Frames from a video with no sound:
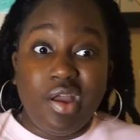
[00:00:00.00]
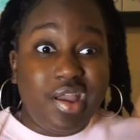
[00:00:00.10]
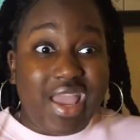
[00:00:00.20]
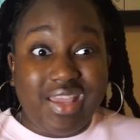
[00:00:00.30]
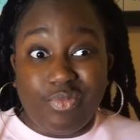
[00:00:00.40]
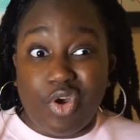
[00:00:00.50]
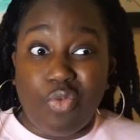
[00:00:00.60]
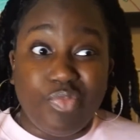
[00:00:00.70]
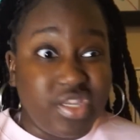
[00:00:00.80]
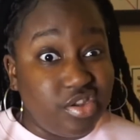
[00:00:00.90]
Ain't
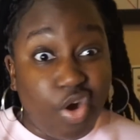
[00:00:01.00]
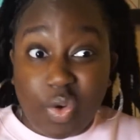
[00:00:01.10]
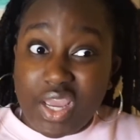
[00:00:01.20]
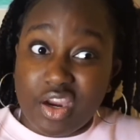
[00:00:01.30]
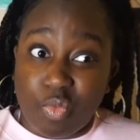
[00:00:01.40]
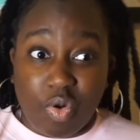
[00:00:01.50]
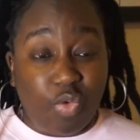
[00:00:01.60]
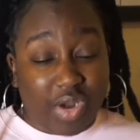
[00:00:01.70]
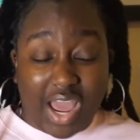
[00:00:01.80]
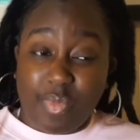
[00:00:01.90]
gonna be no heir, bro,
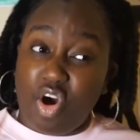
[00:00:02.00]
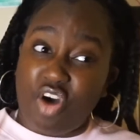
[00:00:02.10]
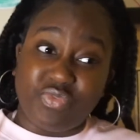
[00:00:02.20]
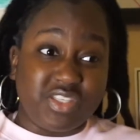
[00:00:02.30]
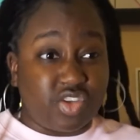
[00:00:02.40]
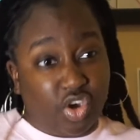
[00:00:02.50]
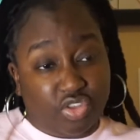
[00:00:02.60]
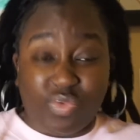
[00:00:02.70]
when I'm off this earth,